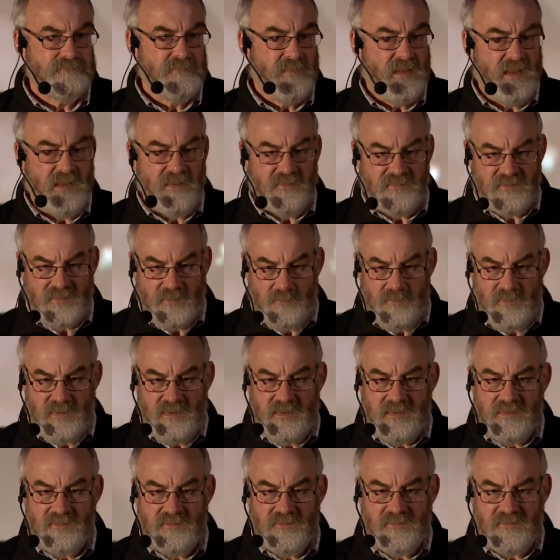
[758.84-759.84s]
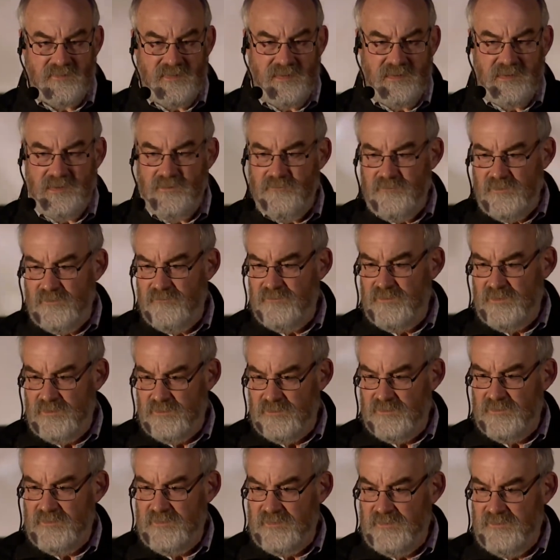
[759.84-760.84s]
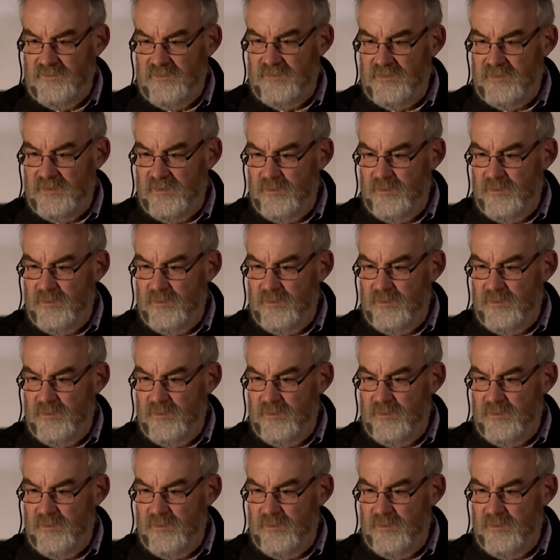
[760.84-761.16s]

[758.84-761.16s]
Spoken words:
Yeah, somebody can study 15 or 16